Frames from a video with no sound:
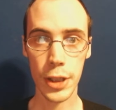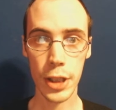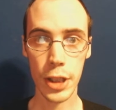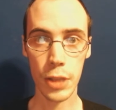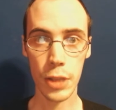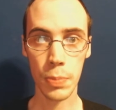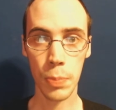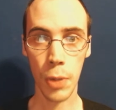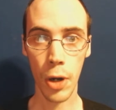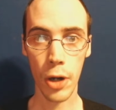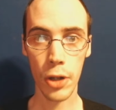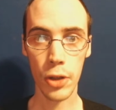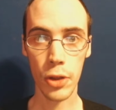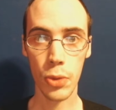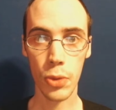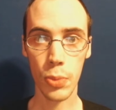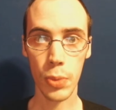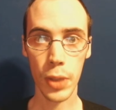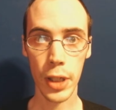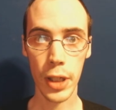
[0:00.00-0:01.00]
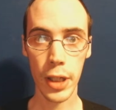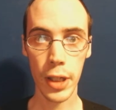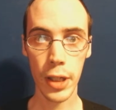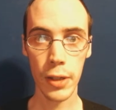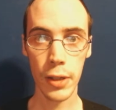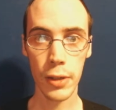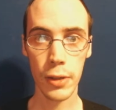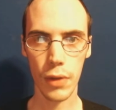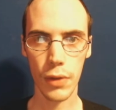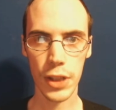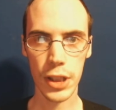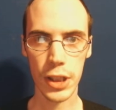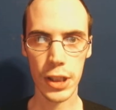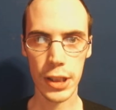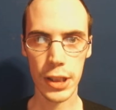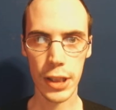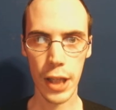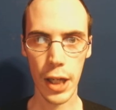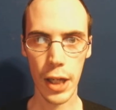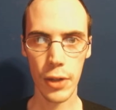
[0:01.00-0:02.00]
which is part three of a
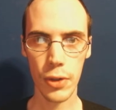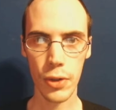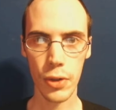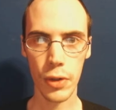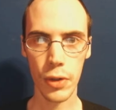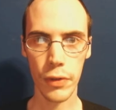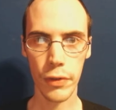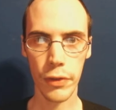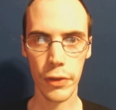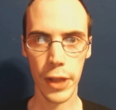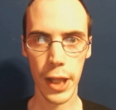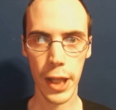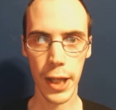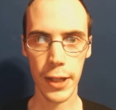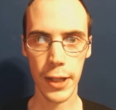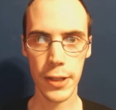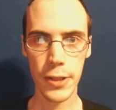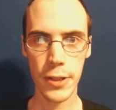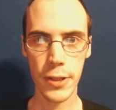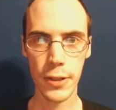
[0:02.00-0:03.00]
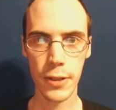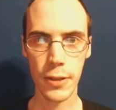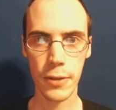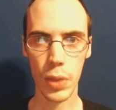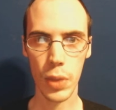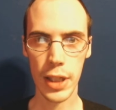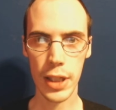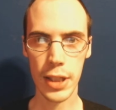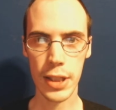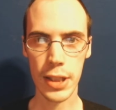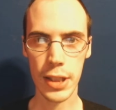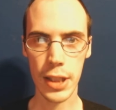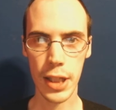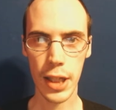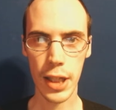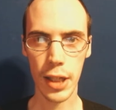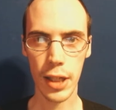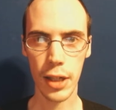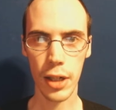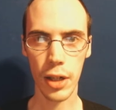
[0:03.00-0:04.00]
cycle of things we
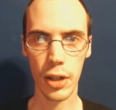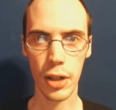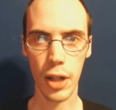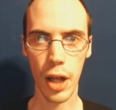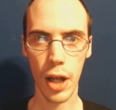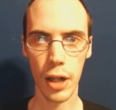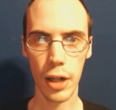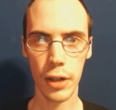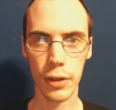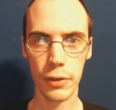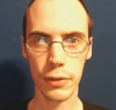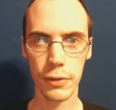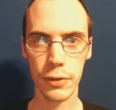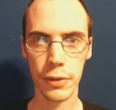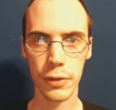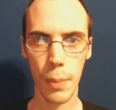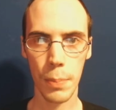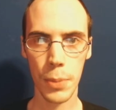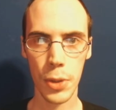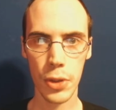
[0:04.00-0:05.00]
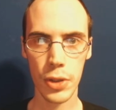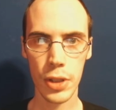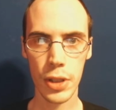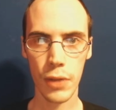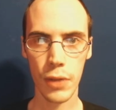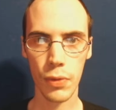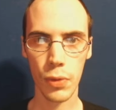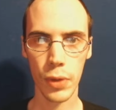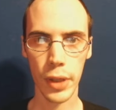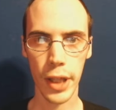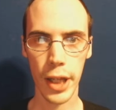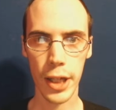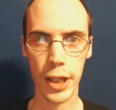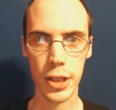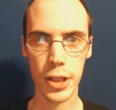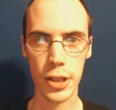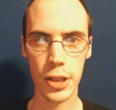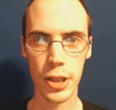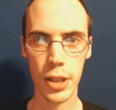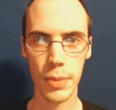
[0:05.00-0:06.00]
see in a lot of abusive
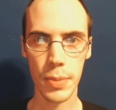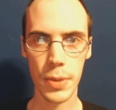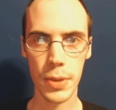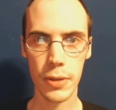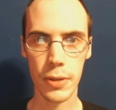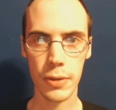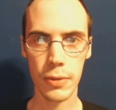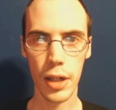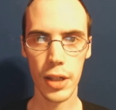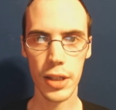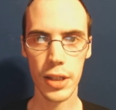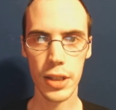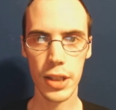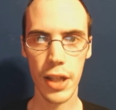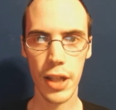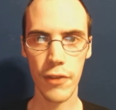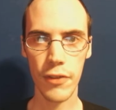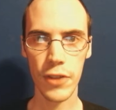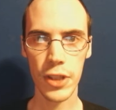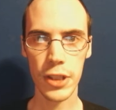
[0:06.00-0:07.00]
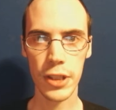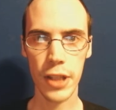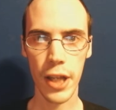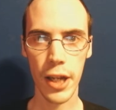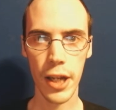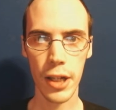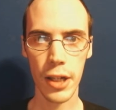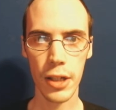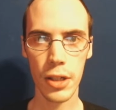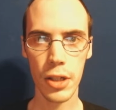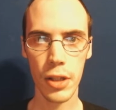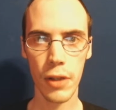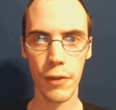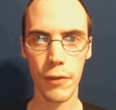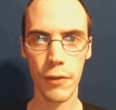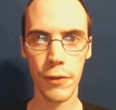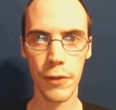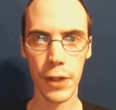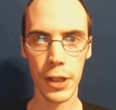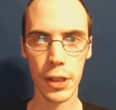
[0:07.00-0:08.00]
relationships and is devastating to the
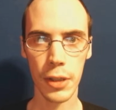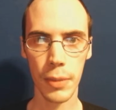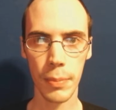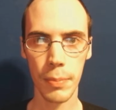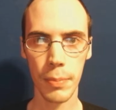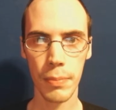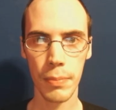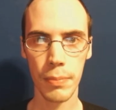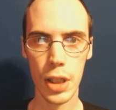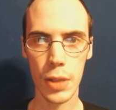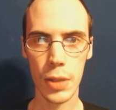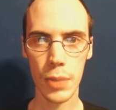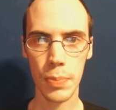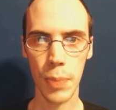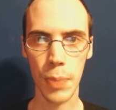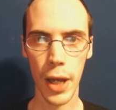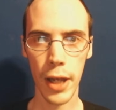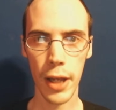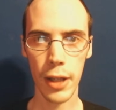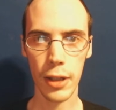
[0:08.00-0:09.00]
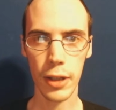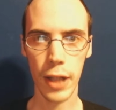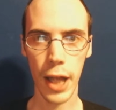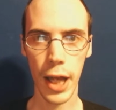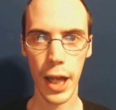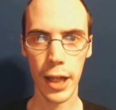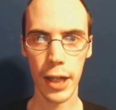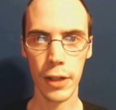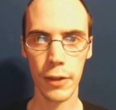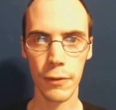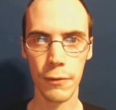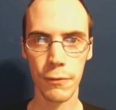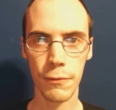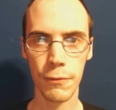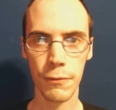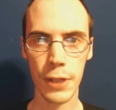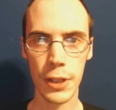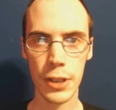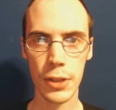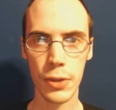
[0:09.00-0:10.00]
victim, despite lack of
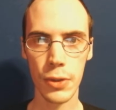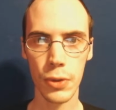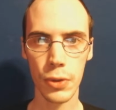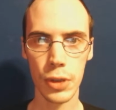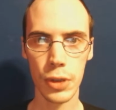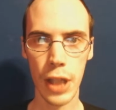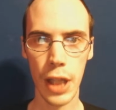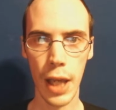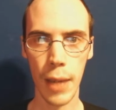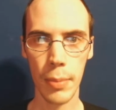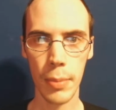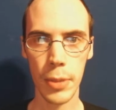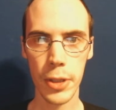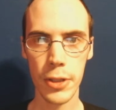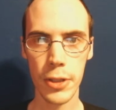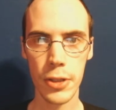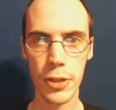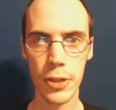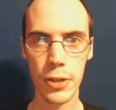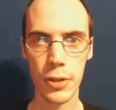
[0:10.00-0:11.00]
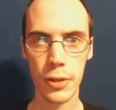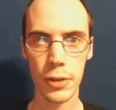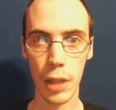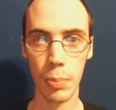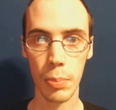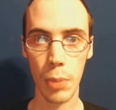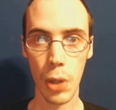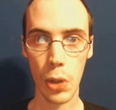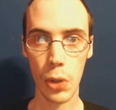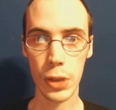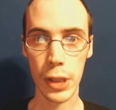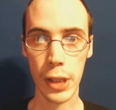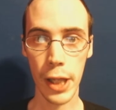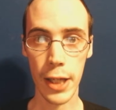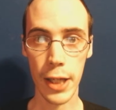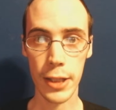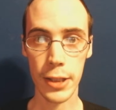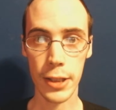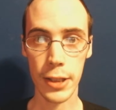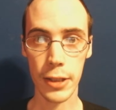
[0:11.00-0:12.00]
physical damage in most
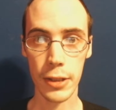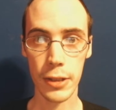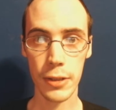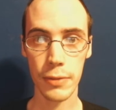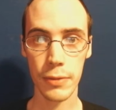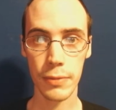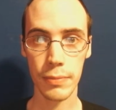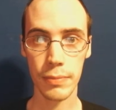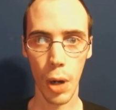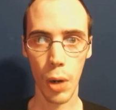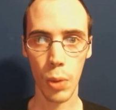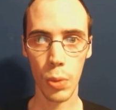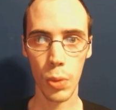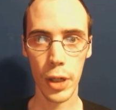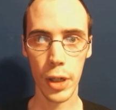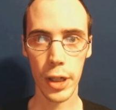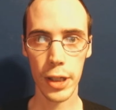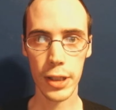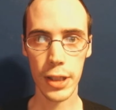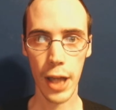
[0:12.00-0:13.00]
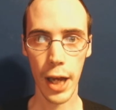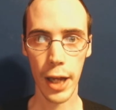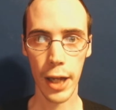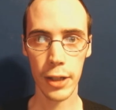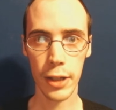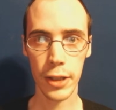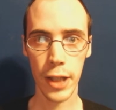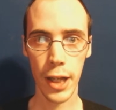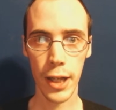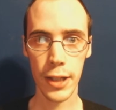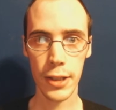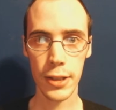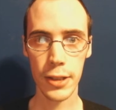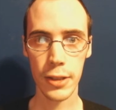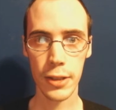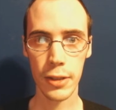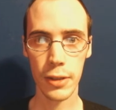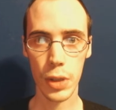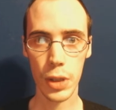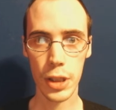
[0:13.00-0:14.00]
cases. Part one is
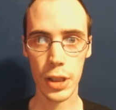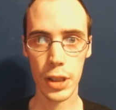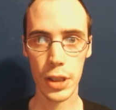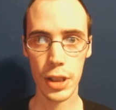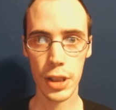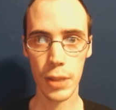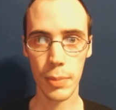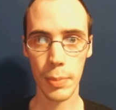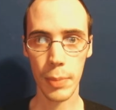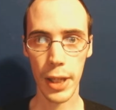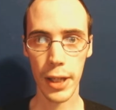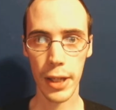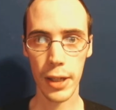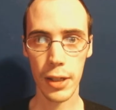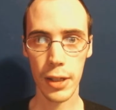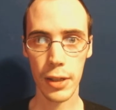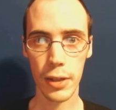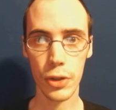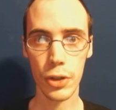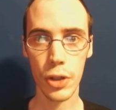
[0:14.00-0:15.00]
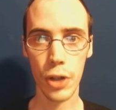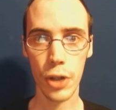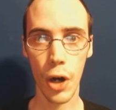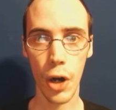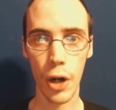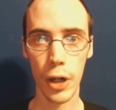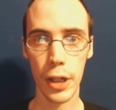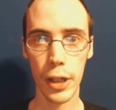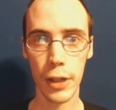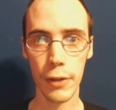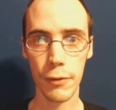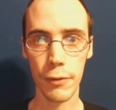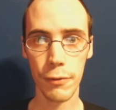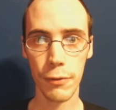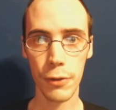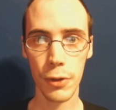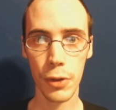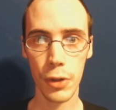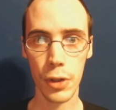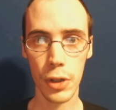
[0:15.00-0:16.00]
idolize, which is to make their target
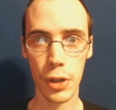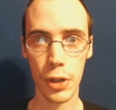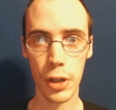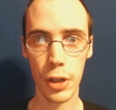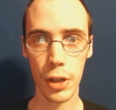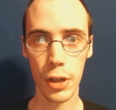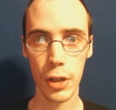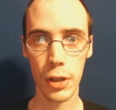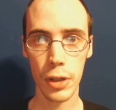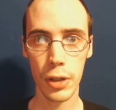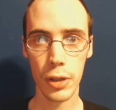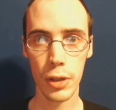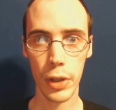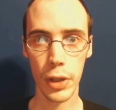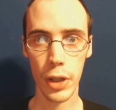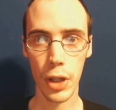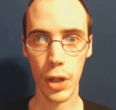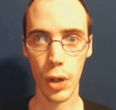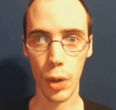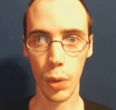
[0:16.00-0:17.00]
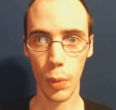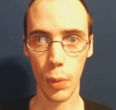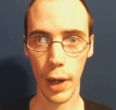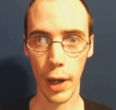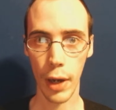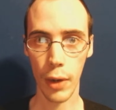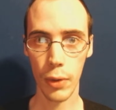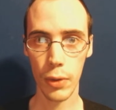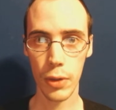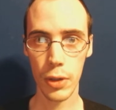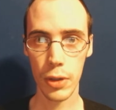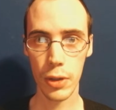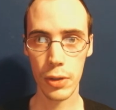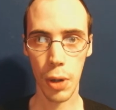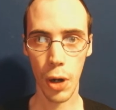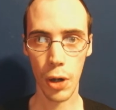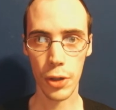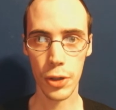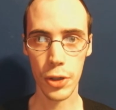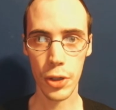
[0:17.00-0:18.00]
feel good when they're around.
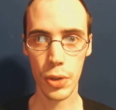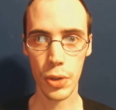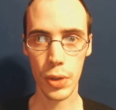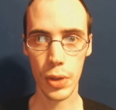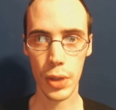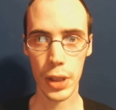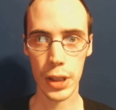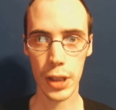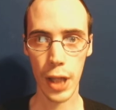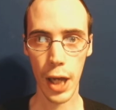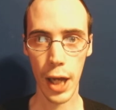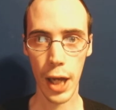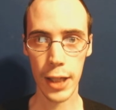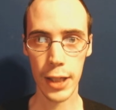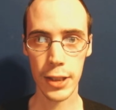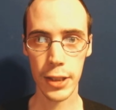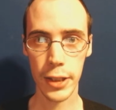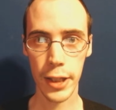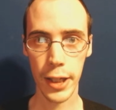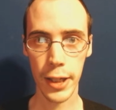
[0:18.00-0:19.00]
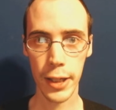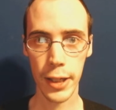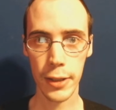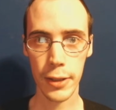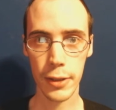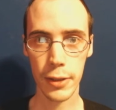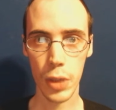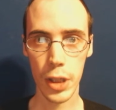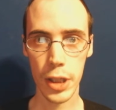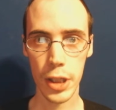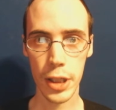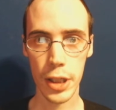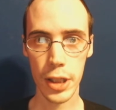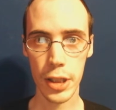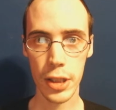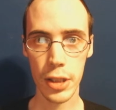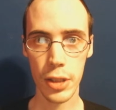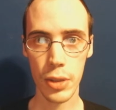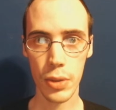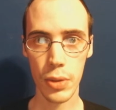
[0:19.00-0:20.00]
Part two is isolate, which
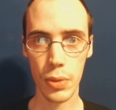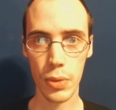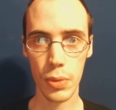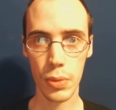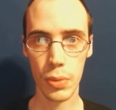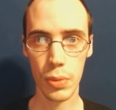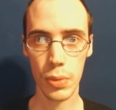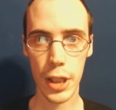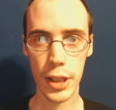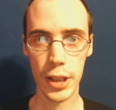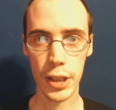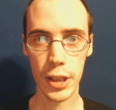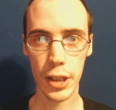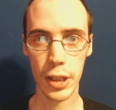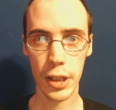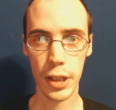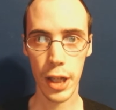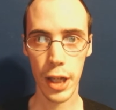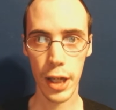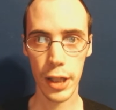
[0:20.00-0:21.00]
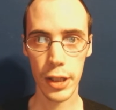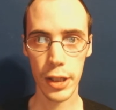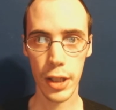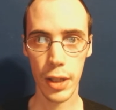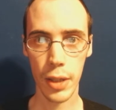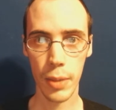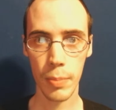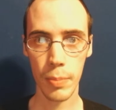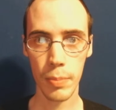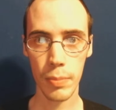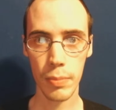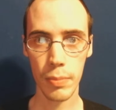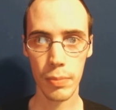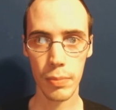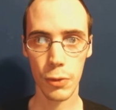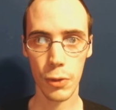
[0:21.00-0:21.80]
is to disconnect them